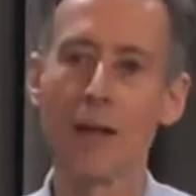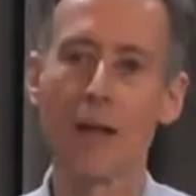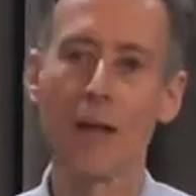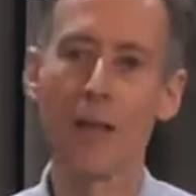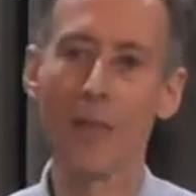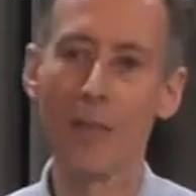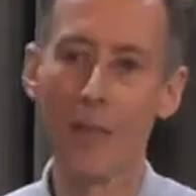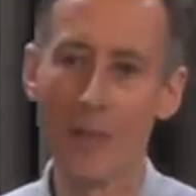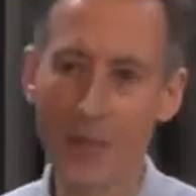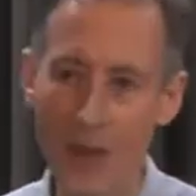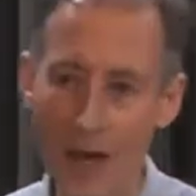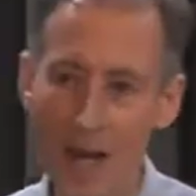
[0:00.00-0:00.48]

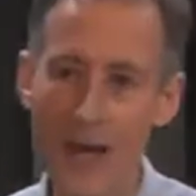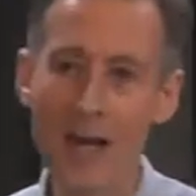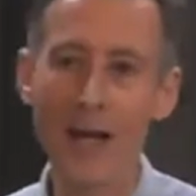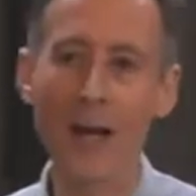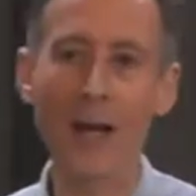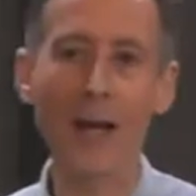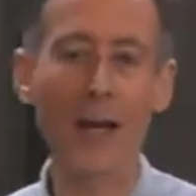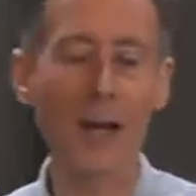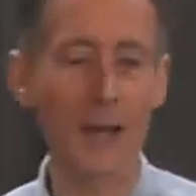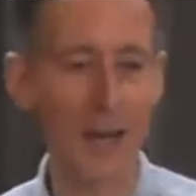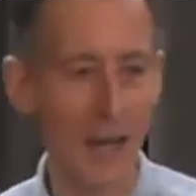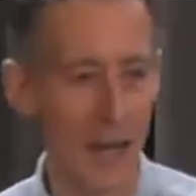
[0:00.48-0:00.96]
They
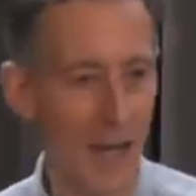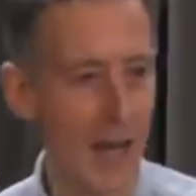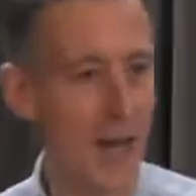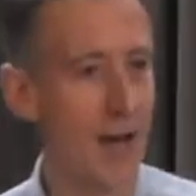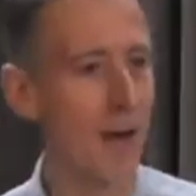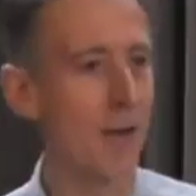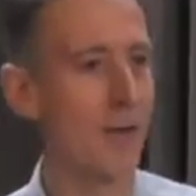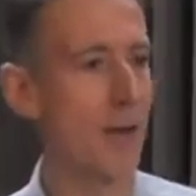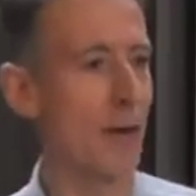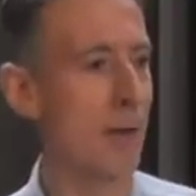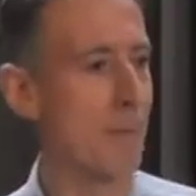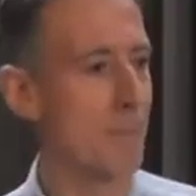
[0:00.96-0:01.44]

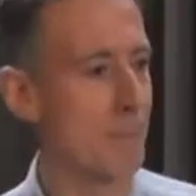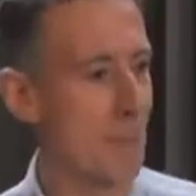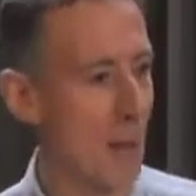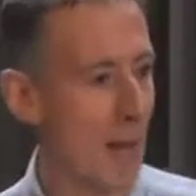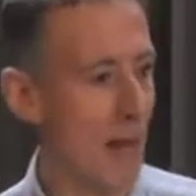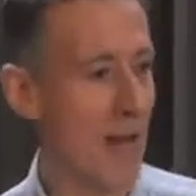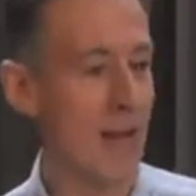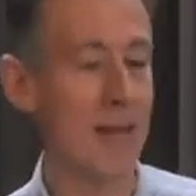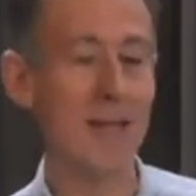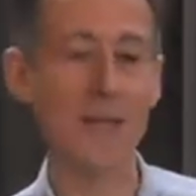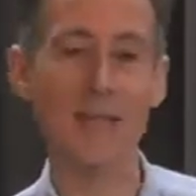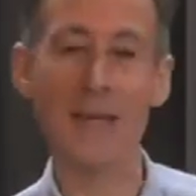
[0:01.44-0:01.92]
allowed a
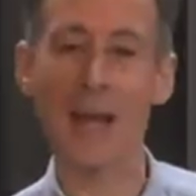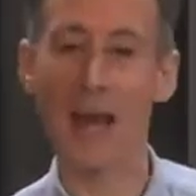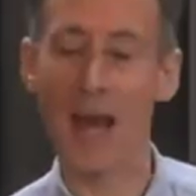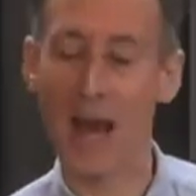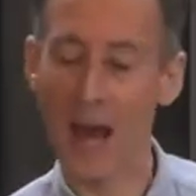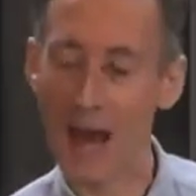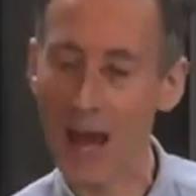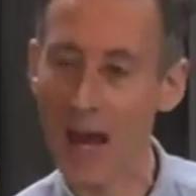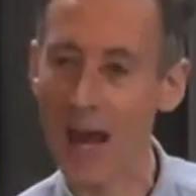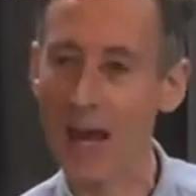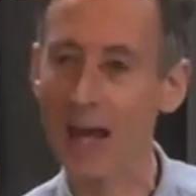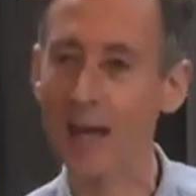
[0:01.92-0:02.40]
man to
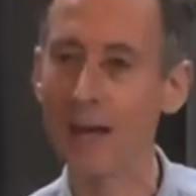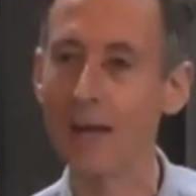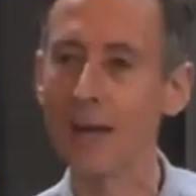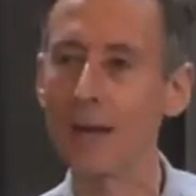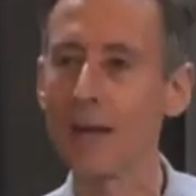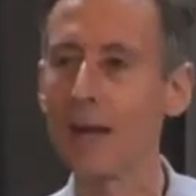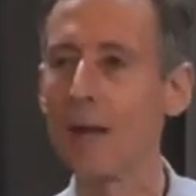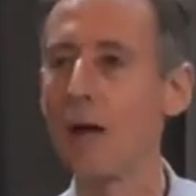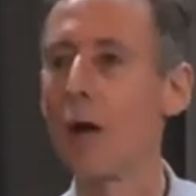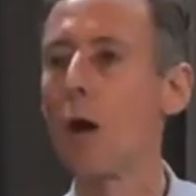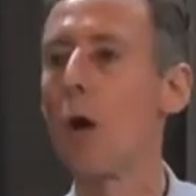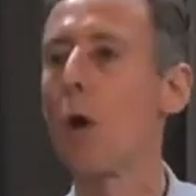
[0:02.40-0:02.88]

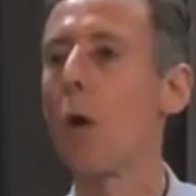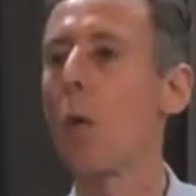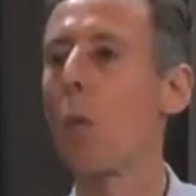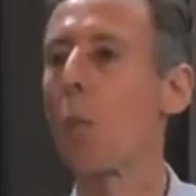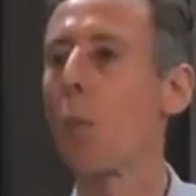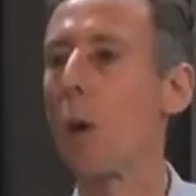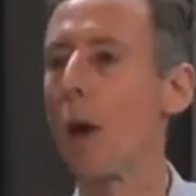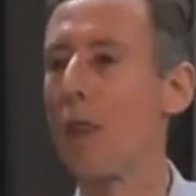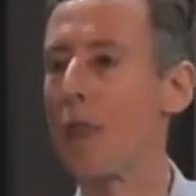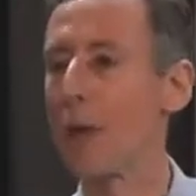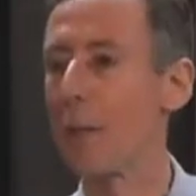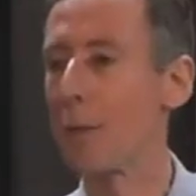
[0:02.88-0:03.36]
hang
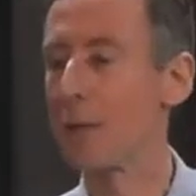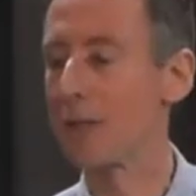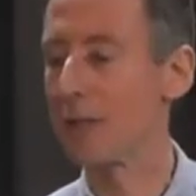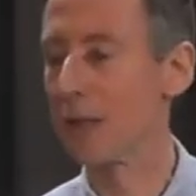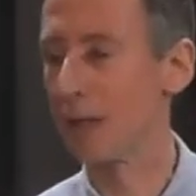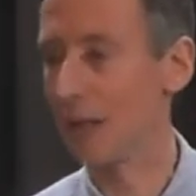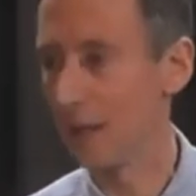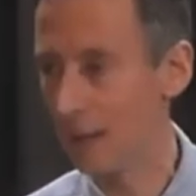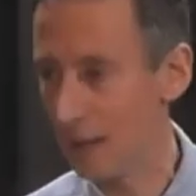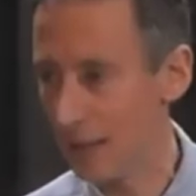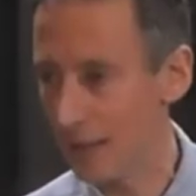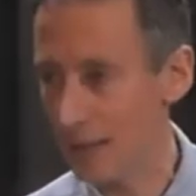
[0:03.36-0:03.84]
when there was
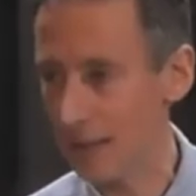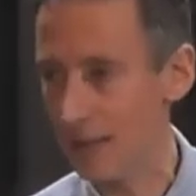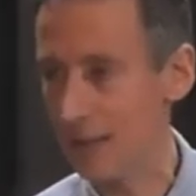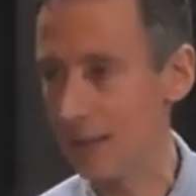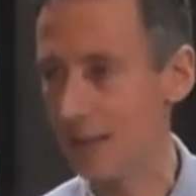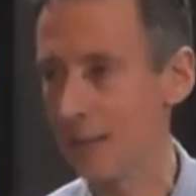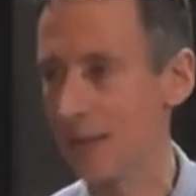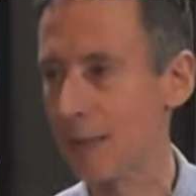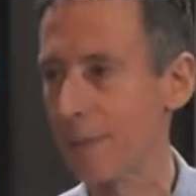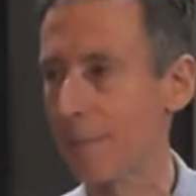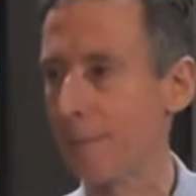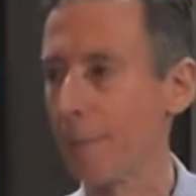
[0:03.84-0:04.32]
at
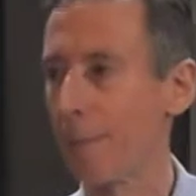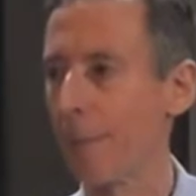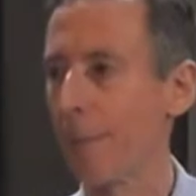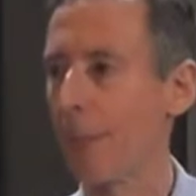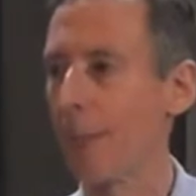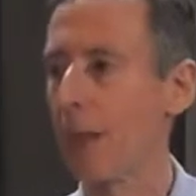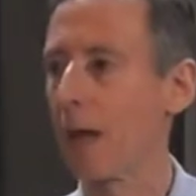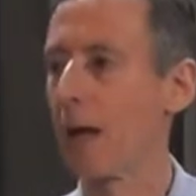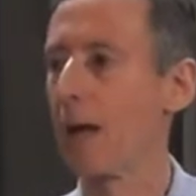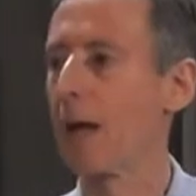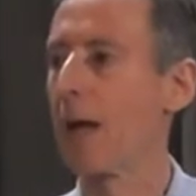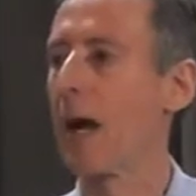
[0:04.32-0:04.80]
least
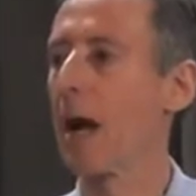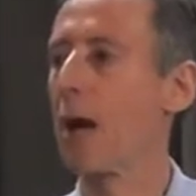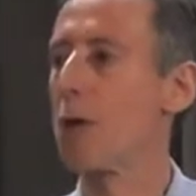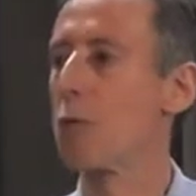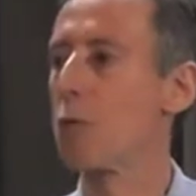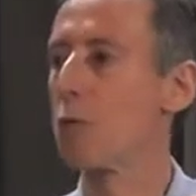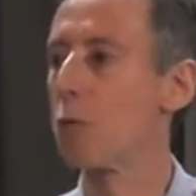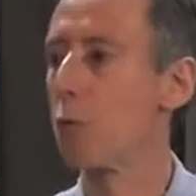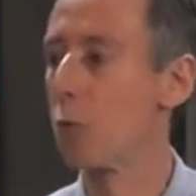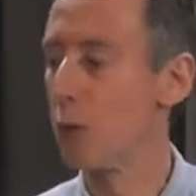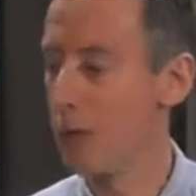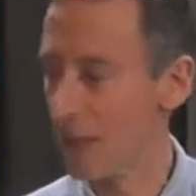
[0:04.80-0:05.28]
a
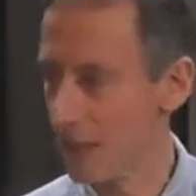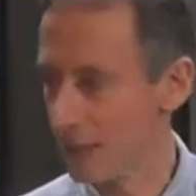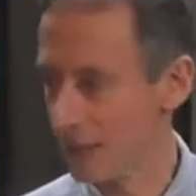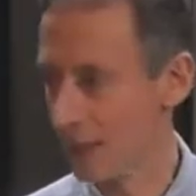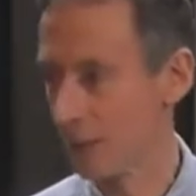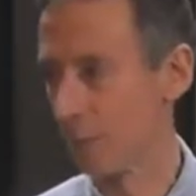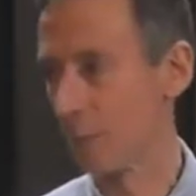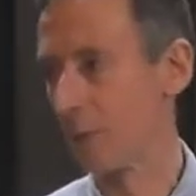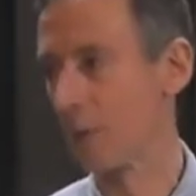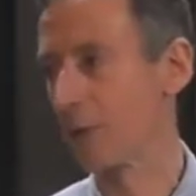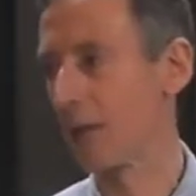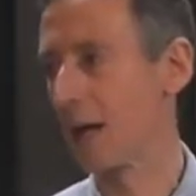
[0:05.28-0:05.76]

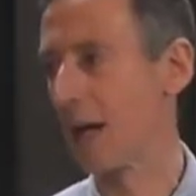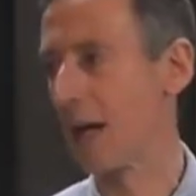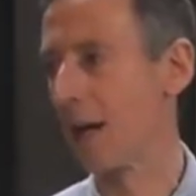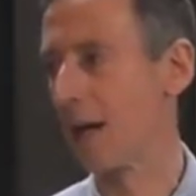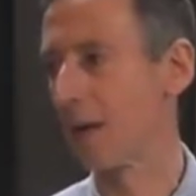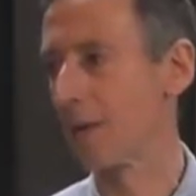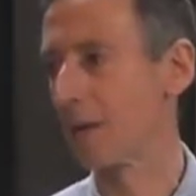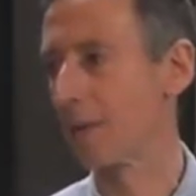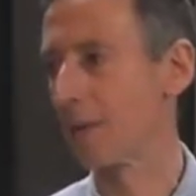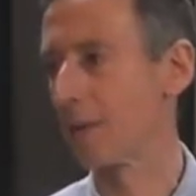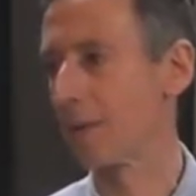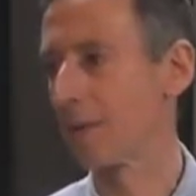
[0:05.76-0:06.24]
reasonable
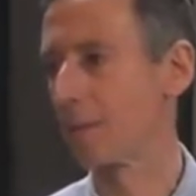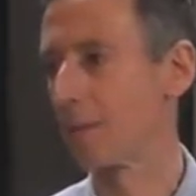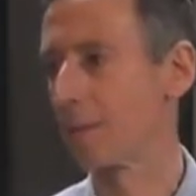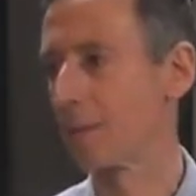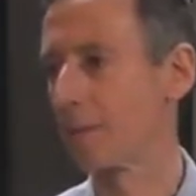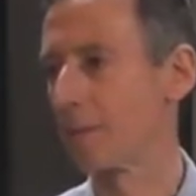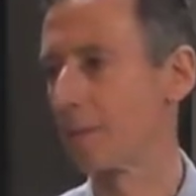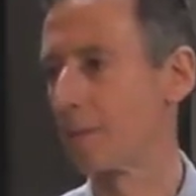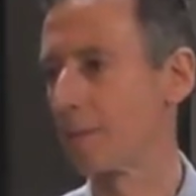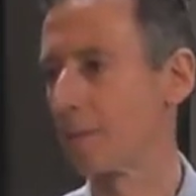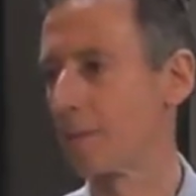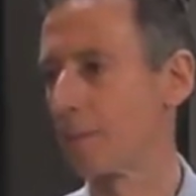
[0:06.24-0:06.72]
doubt
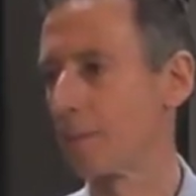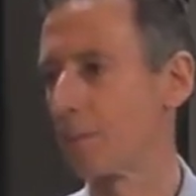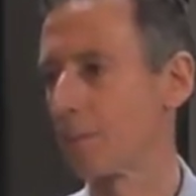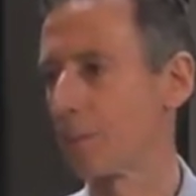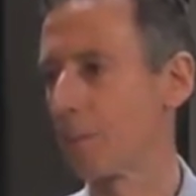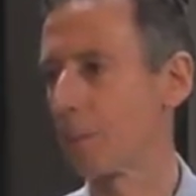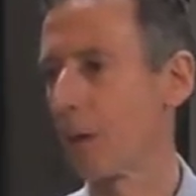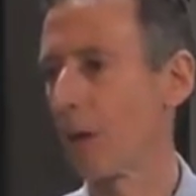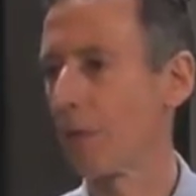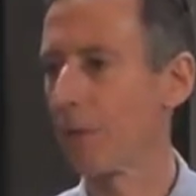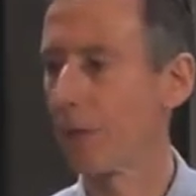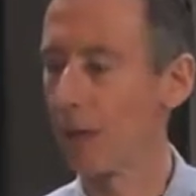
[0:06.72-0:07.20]

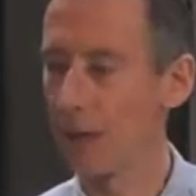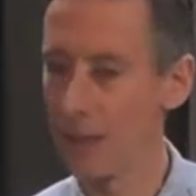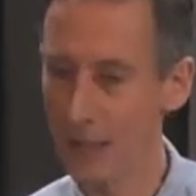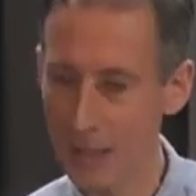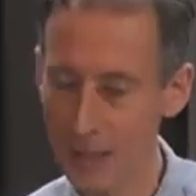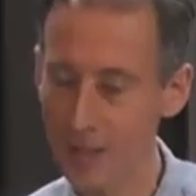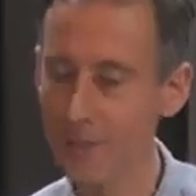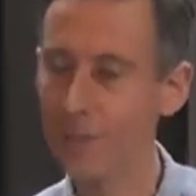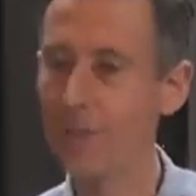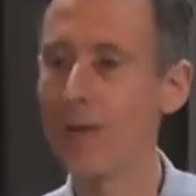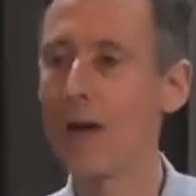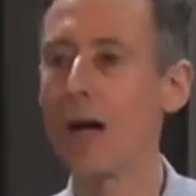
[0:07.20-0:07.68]
that
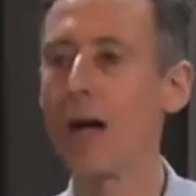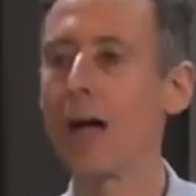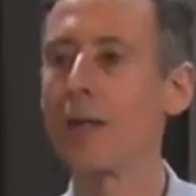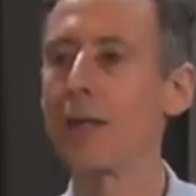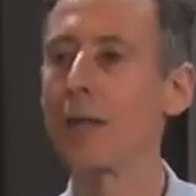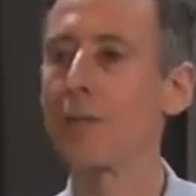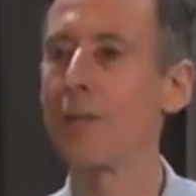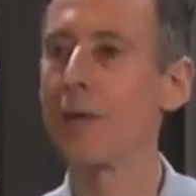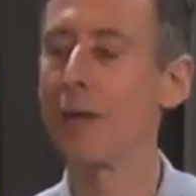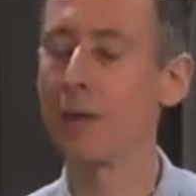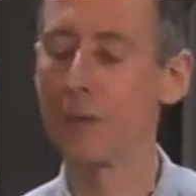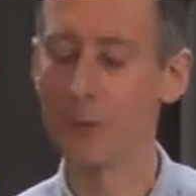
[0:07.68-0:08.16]
he fired
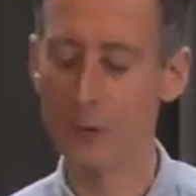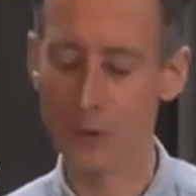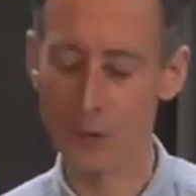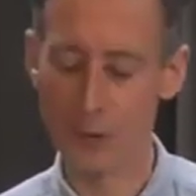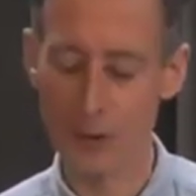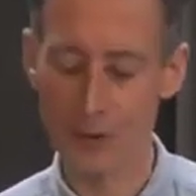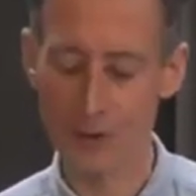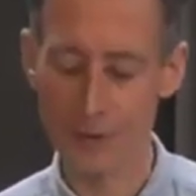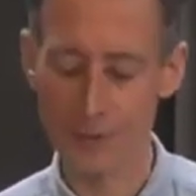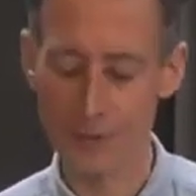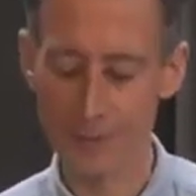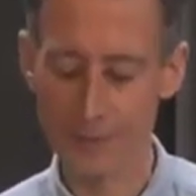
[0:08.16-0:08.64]
the fatal
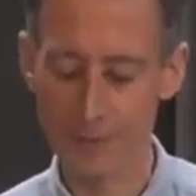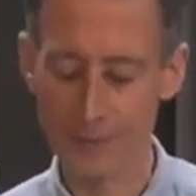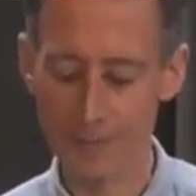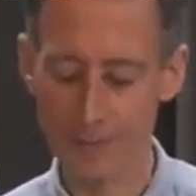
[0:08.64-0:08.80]
shot.